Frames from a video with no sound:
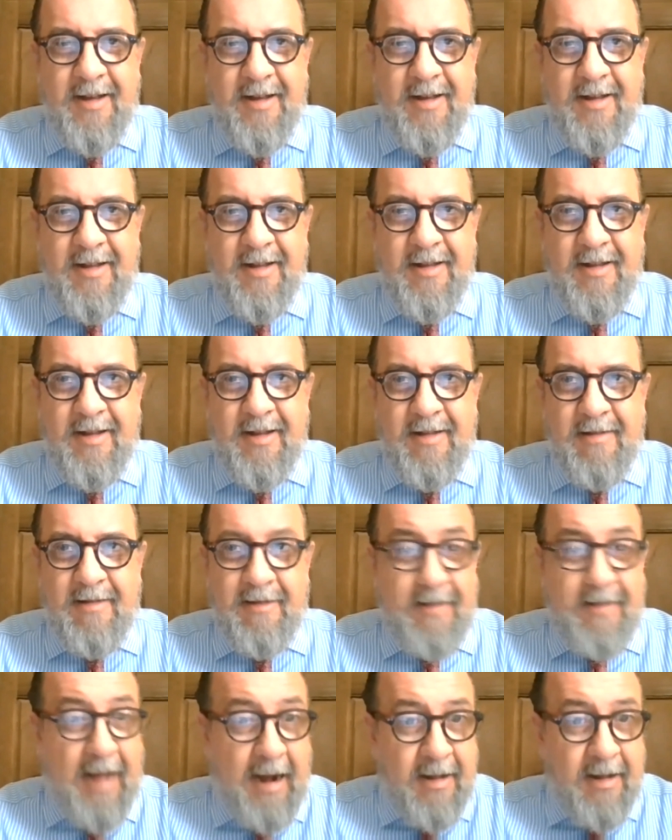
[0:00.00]
in
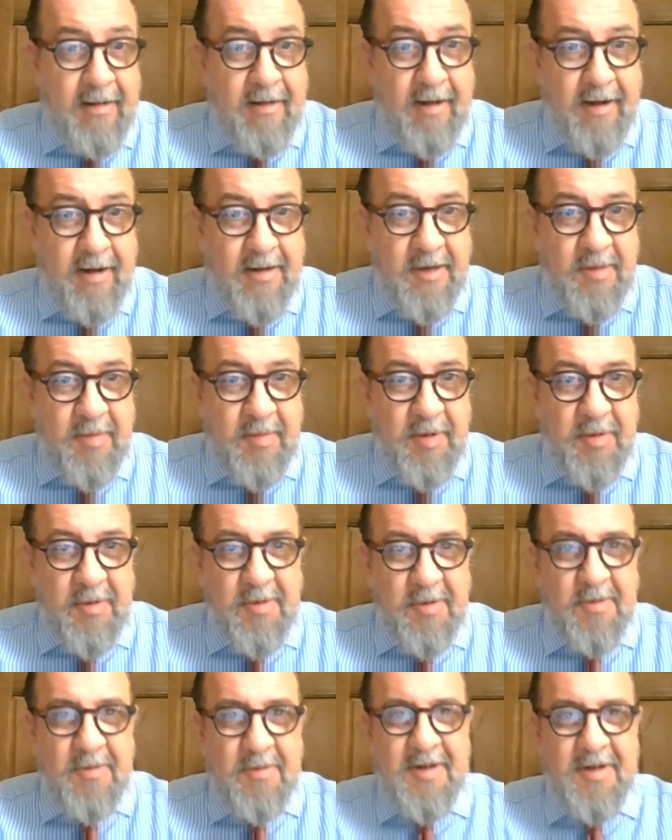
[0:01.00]
Tallinn, I
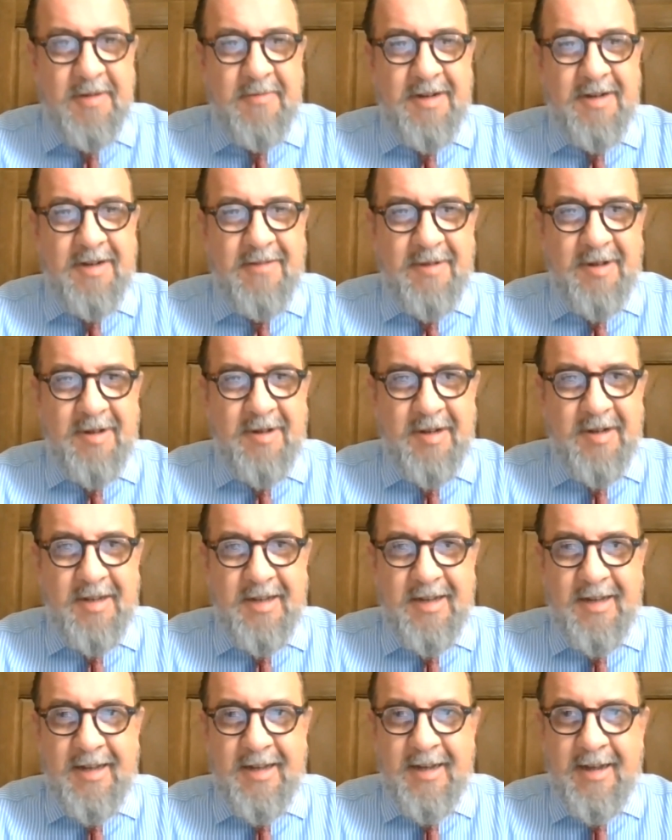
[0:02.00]
suppose, where is
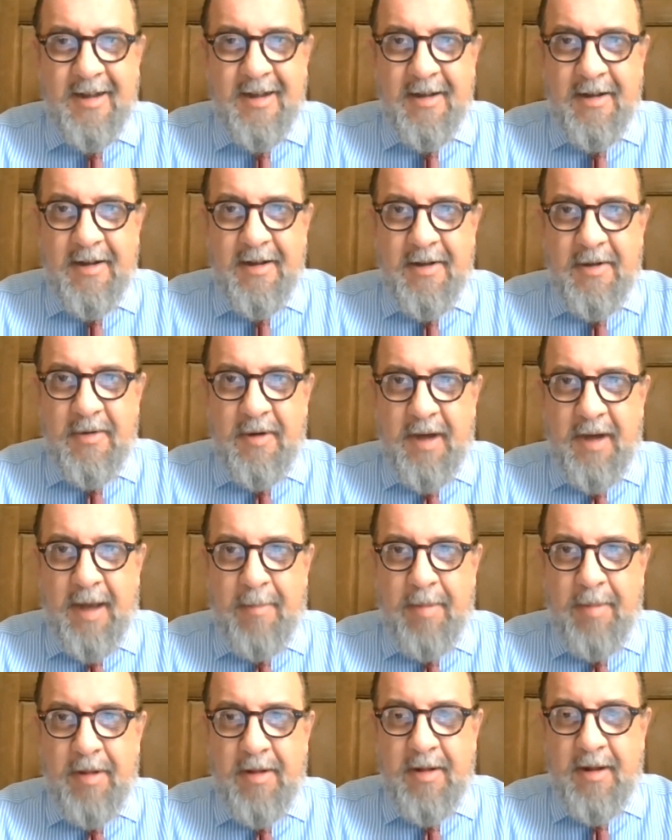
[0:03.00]
your
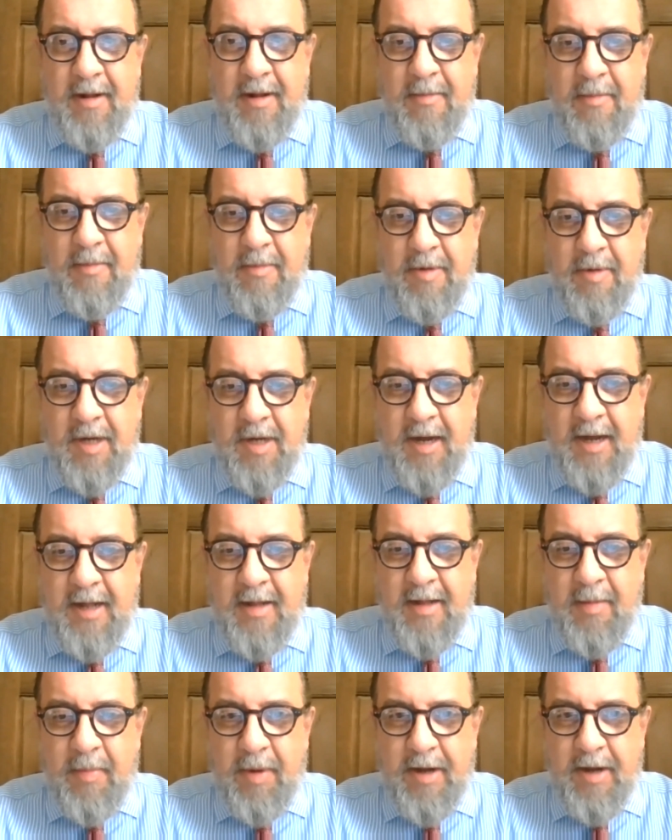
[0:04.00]
capital, and which I
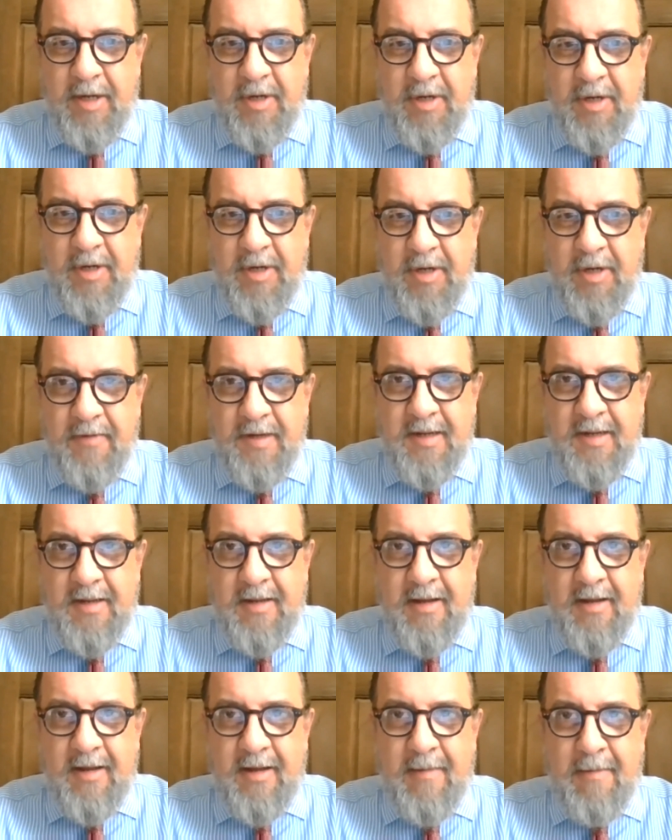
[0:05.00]
had the pleasure to visit
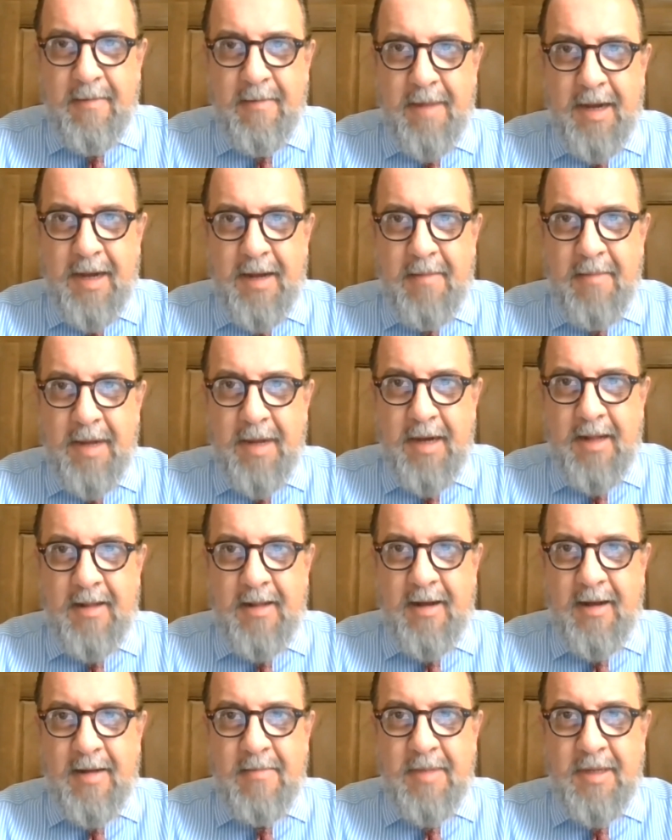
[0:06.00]
many
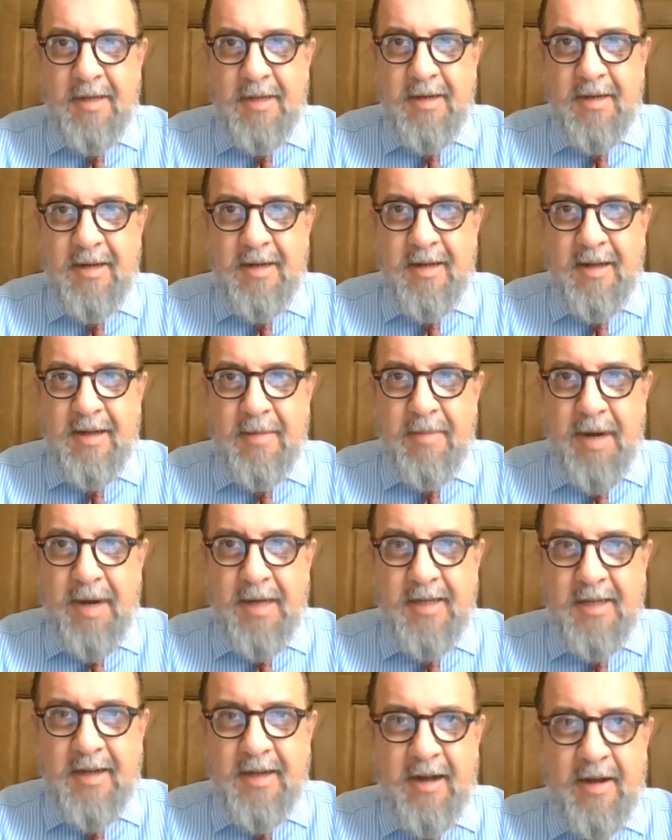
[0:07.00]
times in the
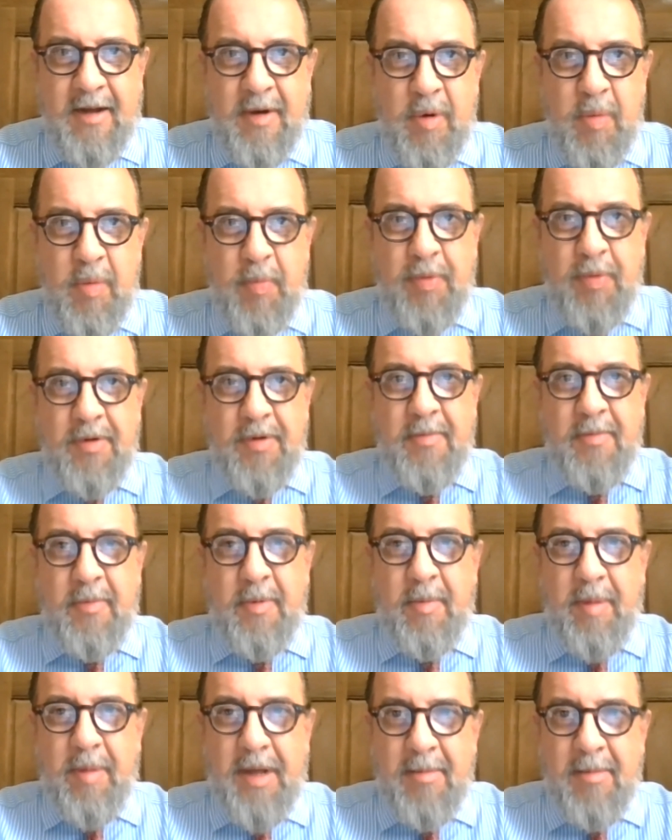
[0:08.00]
past, and I hope
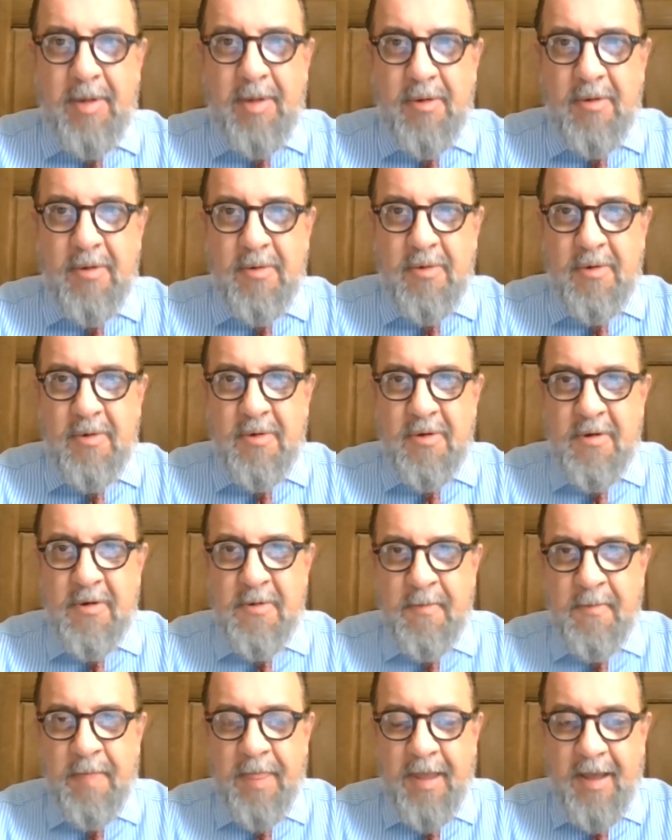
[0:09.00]
we'll be able to do
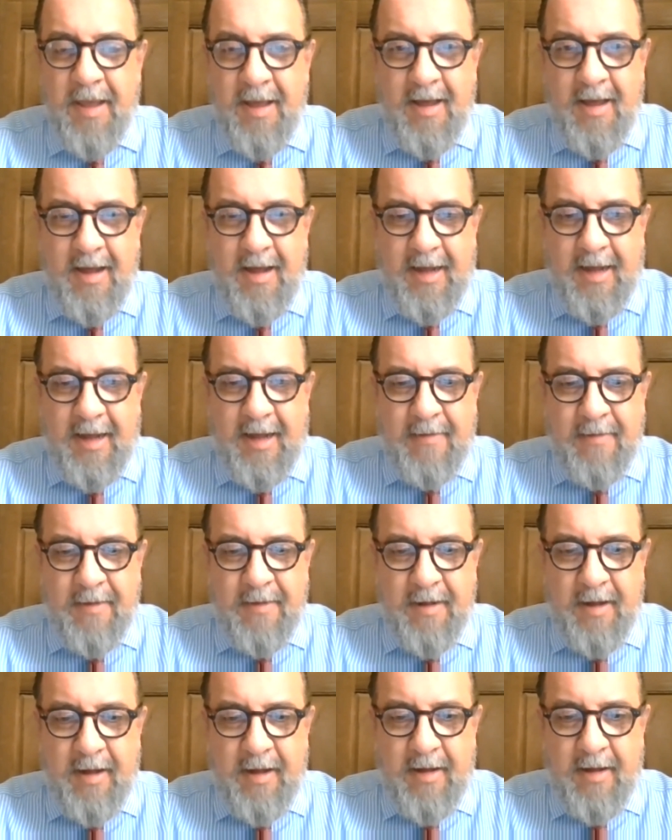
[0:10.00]
so
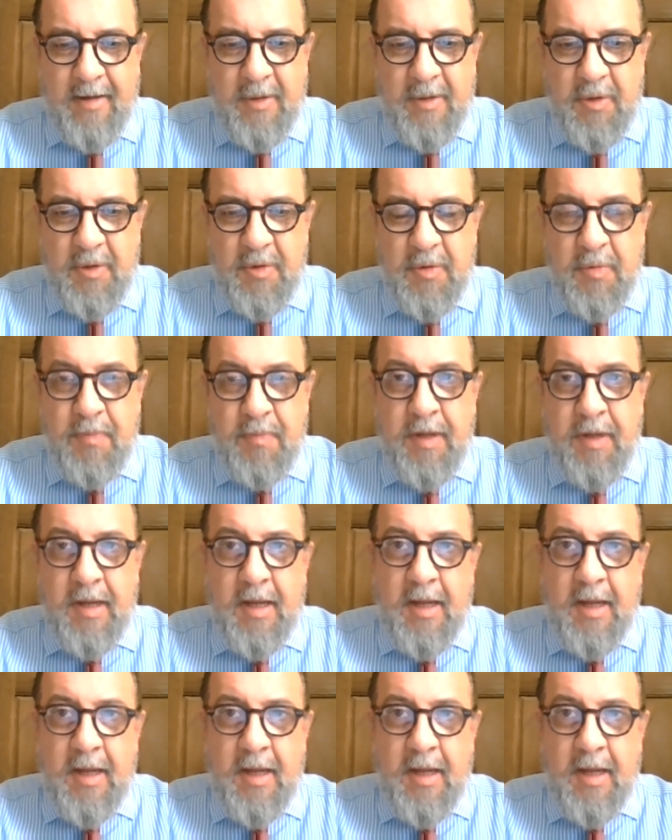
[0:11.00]
again soon.